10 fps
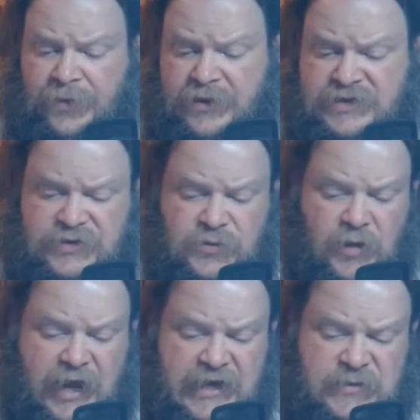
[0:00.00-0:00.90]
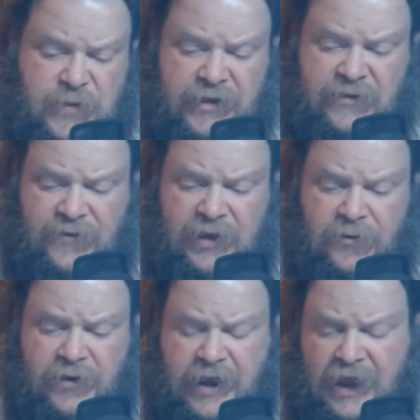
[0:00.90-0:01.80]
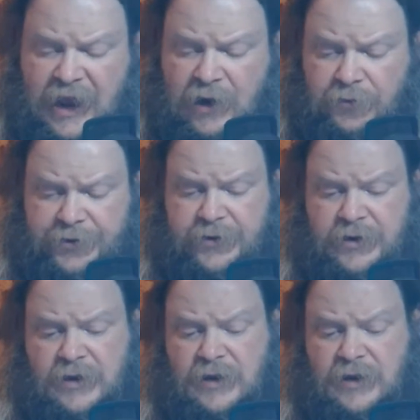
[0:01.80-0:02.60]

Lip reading: this dual aspect of inner and outer,